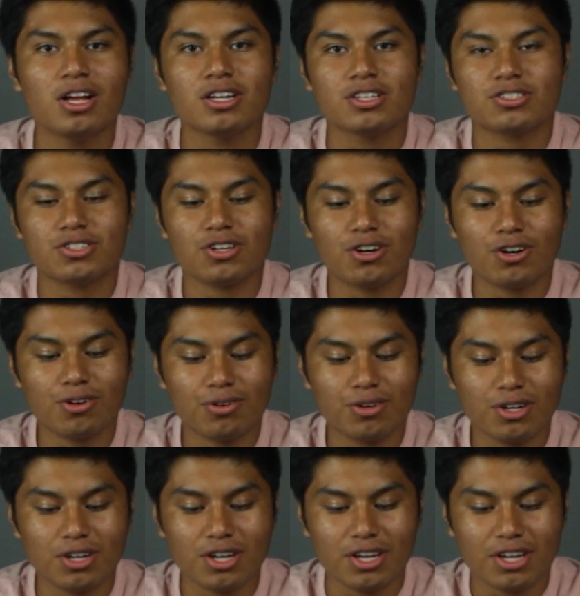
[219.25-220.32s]

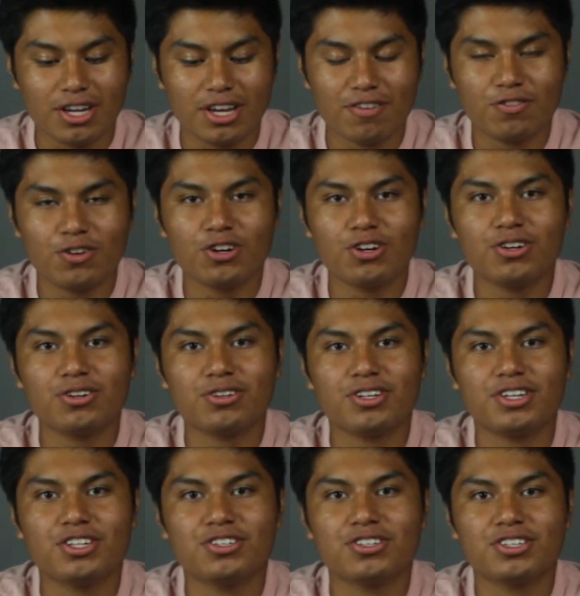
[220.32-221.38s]
So if you're
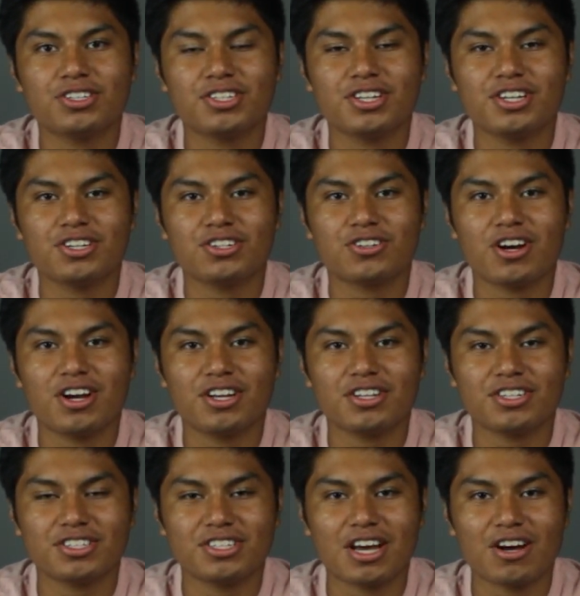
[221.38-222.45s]
interested in trying
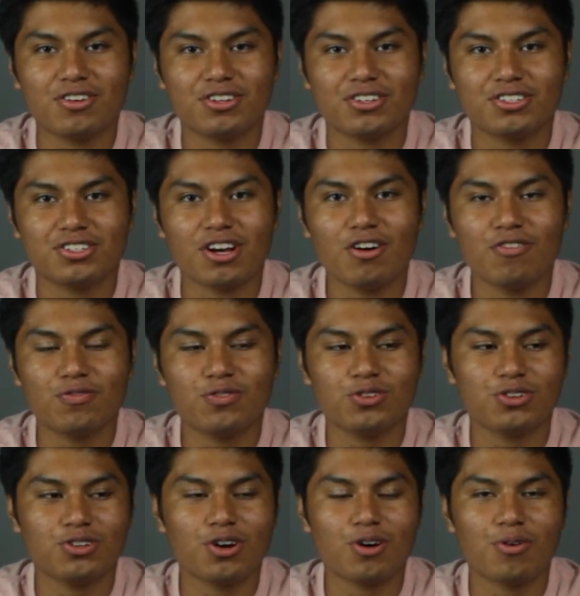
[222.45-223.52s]
this out yourself, you
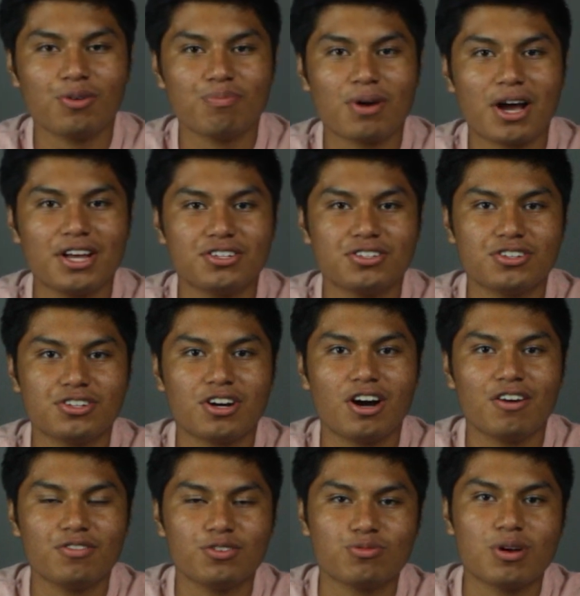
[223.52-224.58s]
can go on Passenger
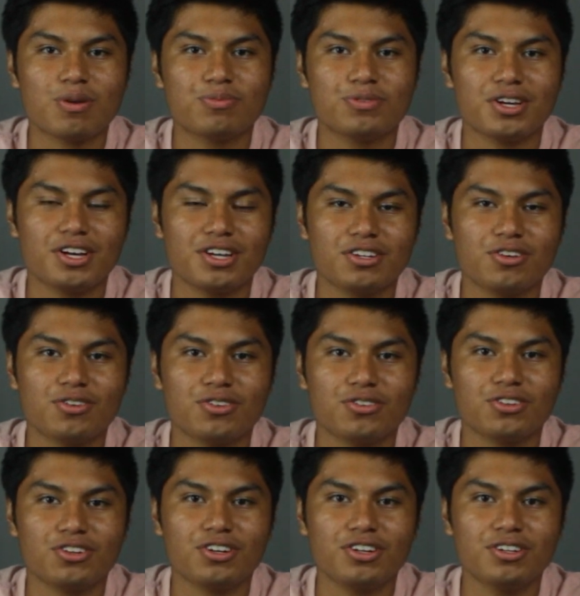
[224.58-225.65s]
Coffee's website and go to
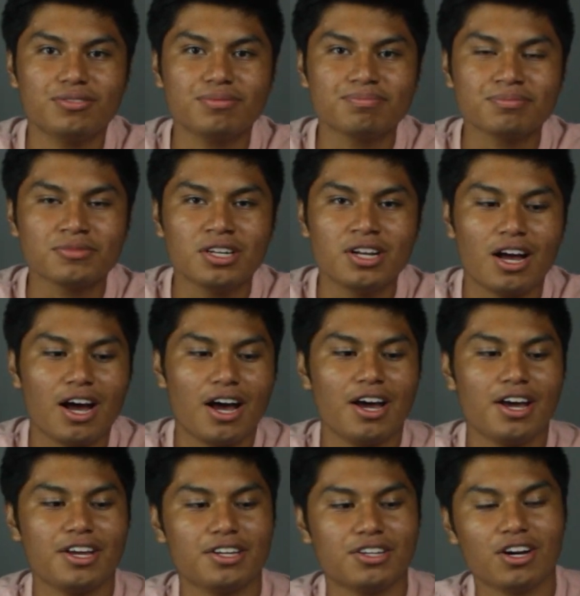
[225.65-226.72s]
Learn.
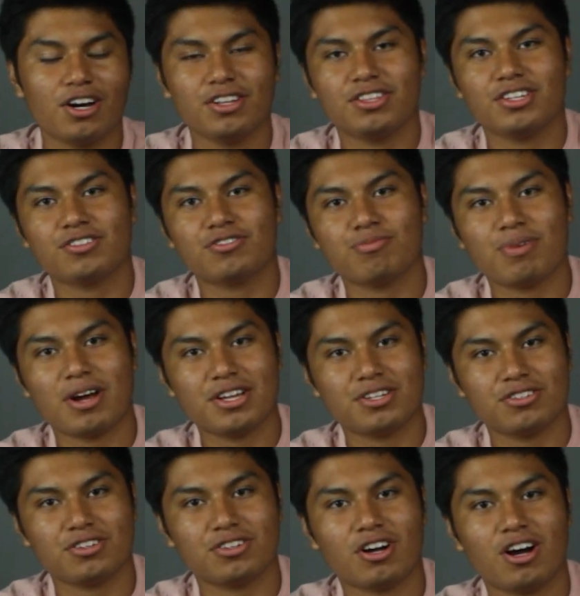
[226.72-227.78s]
I got this from
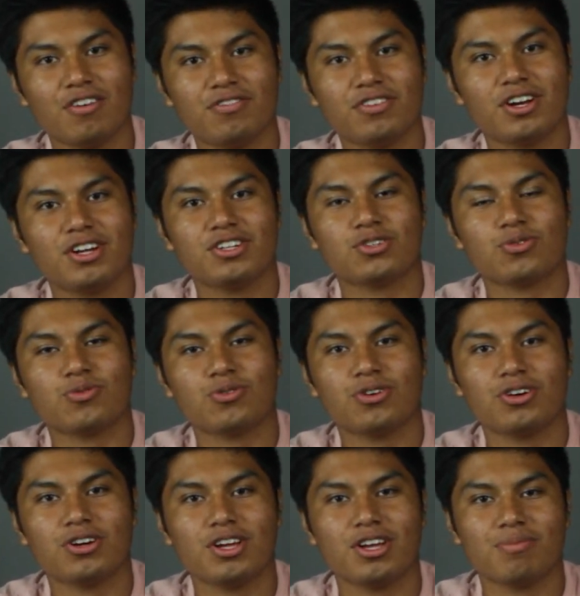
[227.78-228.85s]
Passenger Coffee. I just
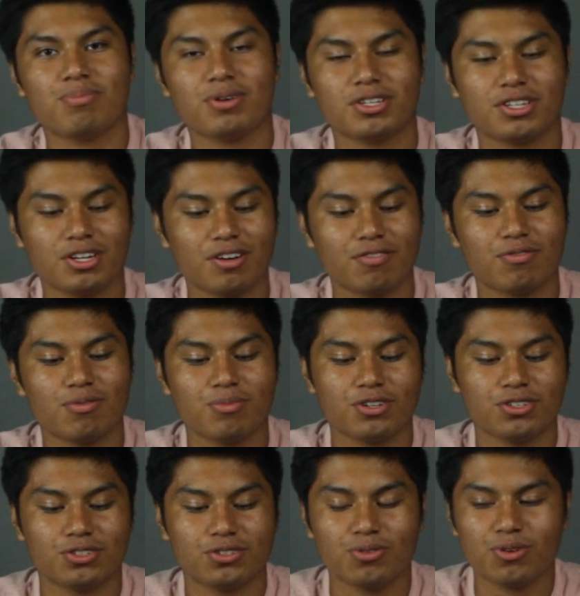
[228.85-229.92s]
ordered it and picked it up from their
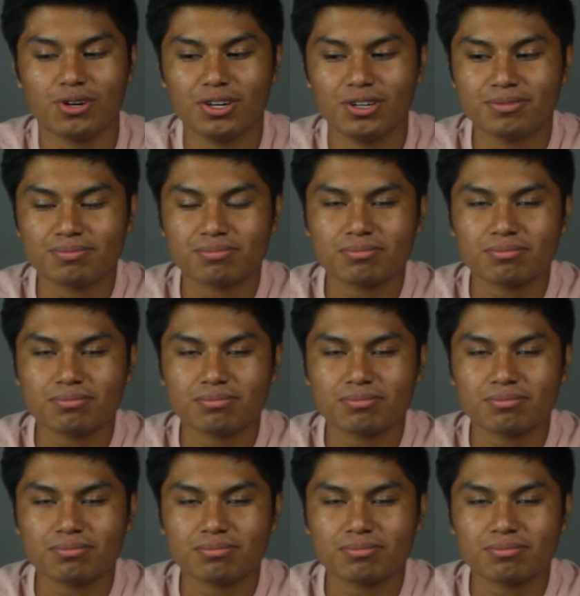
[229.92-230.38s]
store.